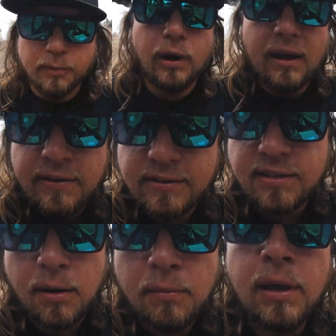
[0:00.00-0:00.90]
are private,
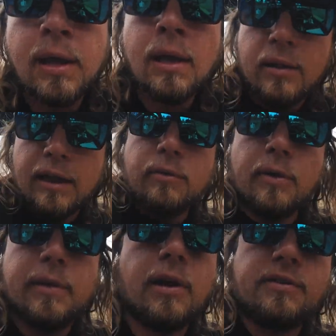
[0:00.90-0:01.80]
some like
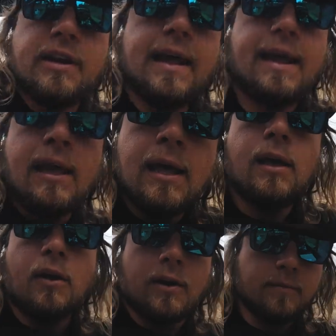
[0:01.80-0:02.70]
where we are today
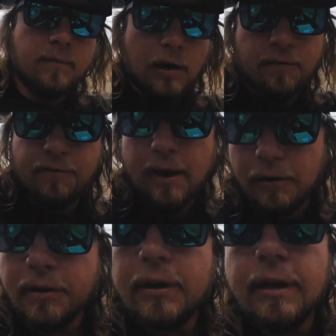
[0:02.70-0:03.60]
are
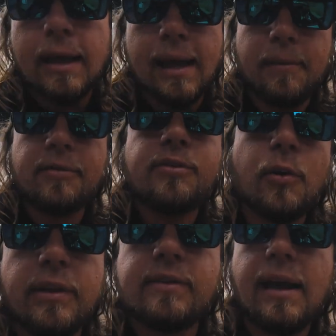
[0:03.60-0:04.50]
unfound. Uh,
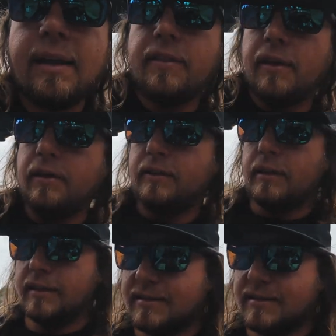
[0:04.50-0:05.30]
so it's kind of the, in